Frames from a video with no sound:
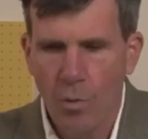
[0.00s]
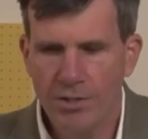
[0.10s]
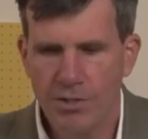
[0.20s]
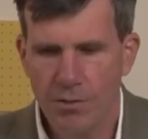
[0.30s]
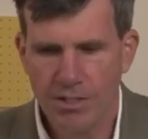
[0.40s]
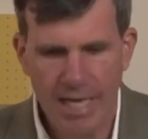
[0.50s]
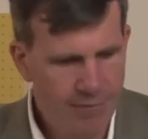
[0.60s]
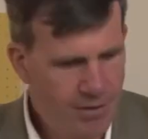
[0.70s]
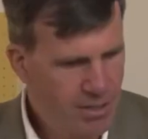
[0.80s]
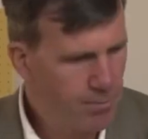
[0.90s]
once students
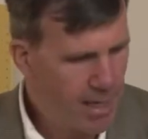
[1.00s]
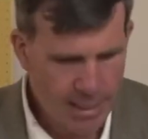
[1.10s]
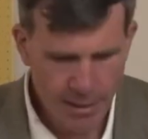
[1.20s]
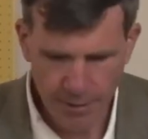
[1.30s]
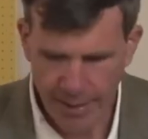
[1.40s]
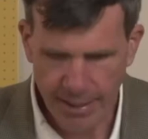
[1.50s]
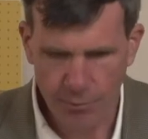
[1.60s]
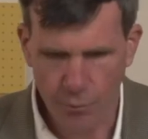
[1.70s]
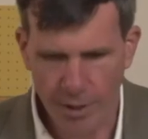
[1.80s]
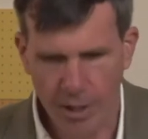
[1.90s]
have this made, they
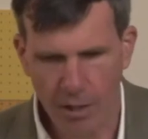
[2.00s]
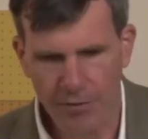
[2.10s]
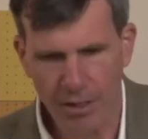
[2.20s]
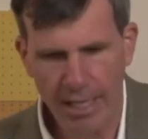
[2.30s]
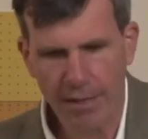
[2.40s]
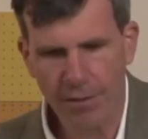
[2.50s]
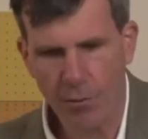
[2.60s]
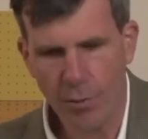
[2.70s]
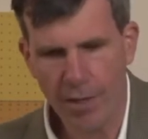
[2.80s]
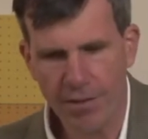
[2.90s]
can read off the length and
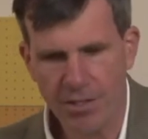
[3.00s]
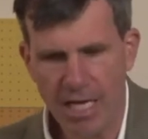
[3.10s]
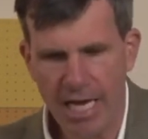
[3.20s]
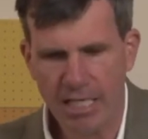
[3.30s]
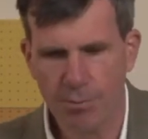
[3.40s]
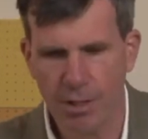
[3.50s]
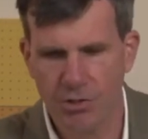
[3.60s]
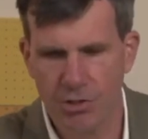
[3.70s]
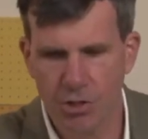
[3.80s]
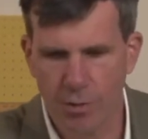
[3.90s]
the width as x
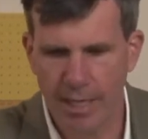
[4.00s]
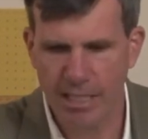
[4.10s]
plus 2 and